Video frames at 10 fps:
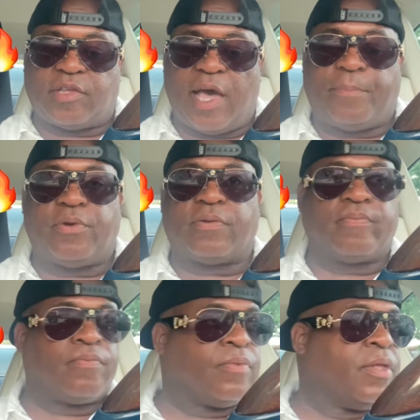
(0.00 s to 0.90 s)
Apple.
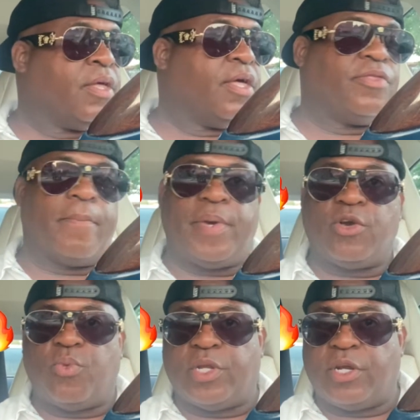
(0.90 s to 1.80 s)
The
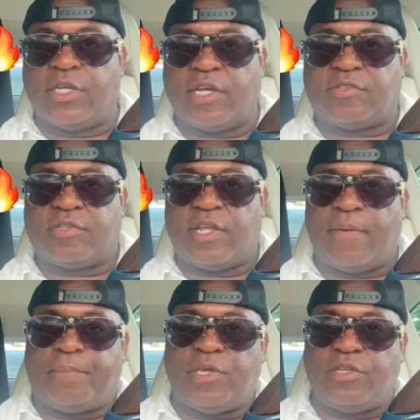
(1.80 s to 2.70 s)
big winner yesterday,
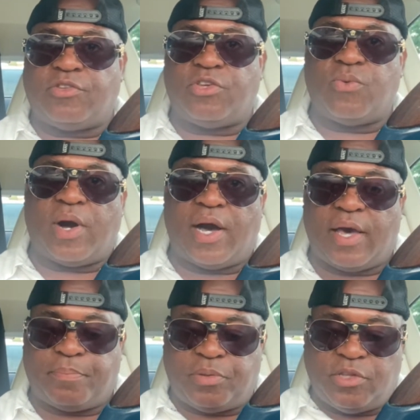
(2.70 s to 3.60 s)

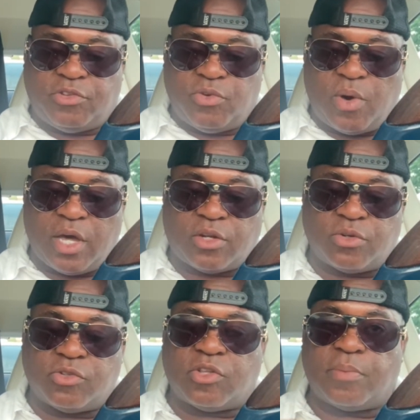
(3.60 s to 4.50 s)
PGY. PGY
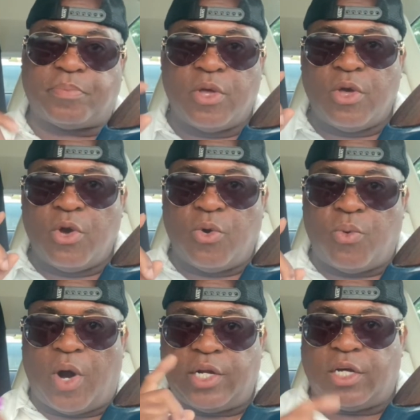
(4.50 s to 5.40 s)
closed up
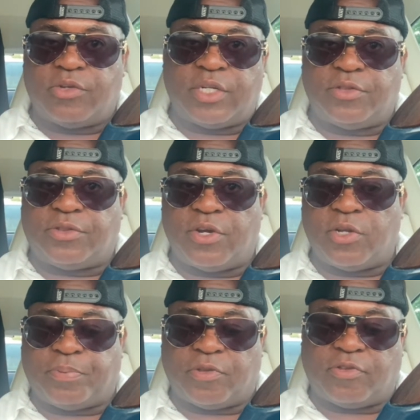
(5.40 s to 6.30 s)

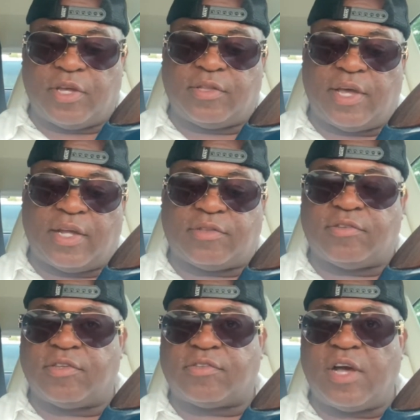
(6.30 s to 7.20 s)
130% at
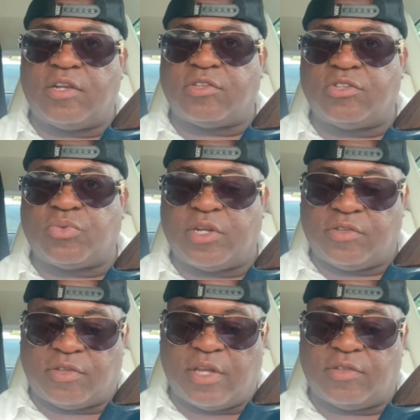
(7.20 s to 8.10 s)

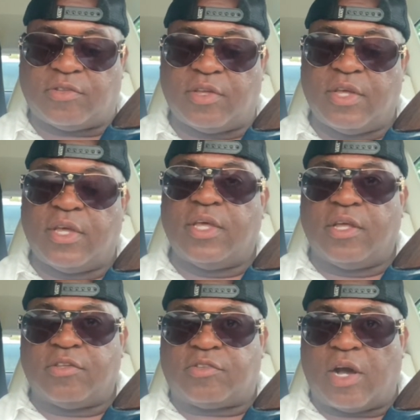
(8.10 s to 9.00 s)
$6.20.
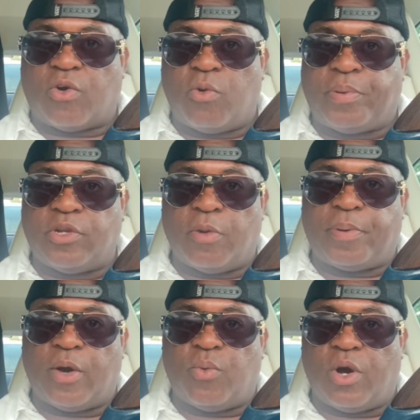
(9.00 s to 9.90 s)
The stock opened up
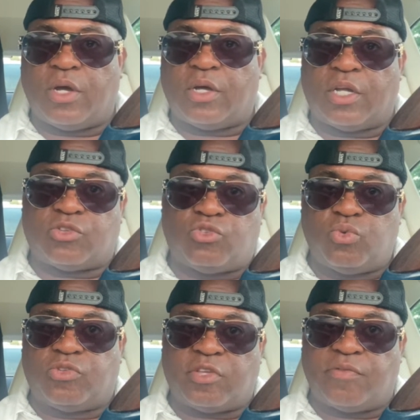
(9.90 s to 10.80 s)
at one at
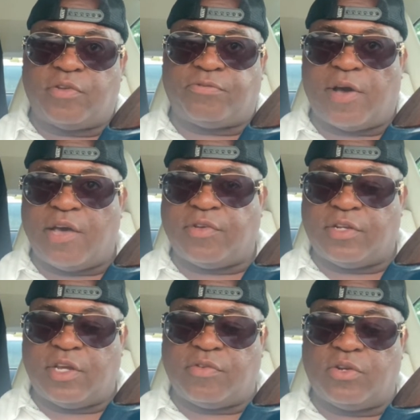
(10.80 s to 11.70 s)
275
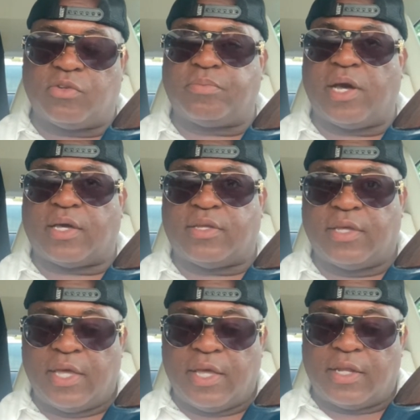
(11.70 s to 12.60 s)
and never looked back.
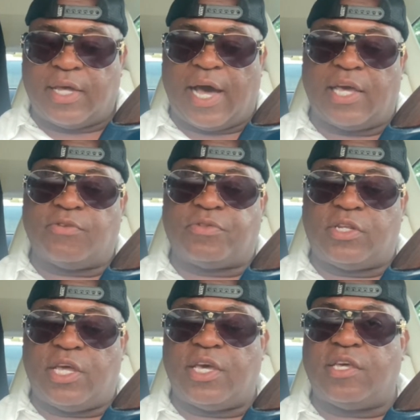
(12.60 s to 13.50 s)
The high of the
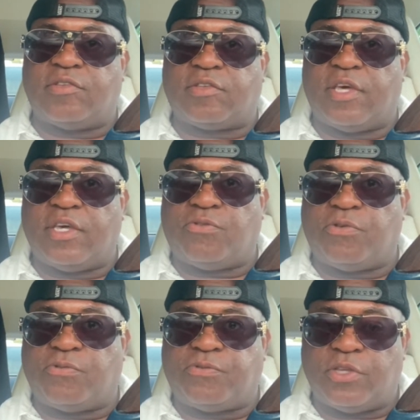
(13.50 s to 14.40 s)
day is
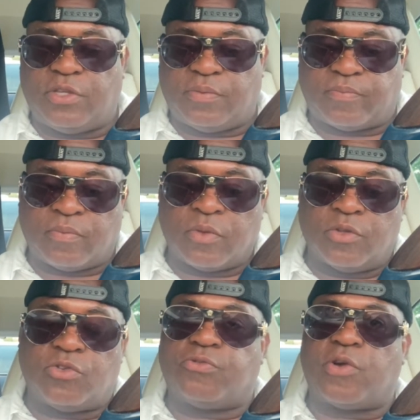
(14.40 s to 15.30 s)
815.
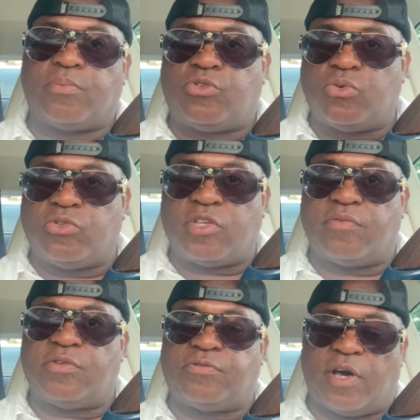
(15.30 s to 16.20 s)
So from
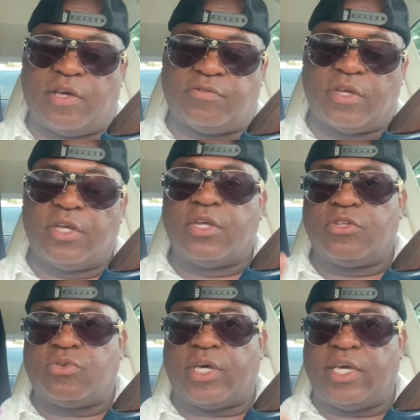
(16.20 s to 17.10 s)
275
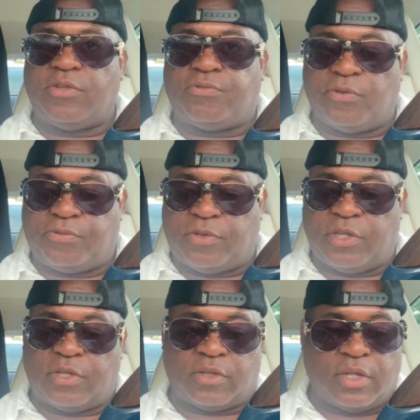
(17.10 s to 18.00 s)
to
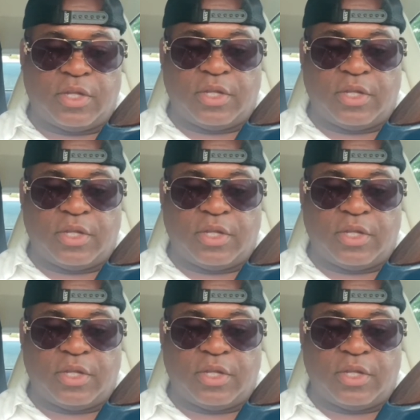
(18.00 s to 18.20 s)
815.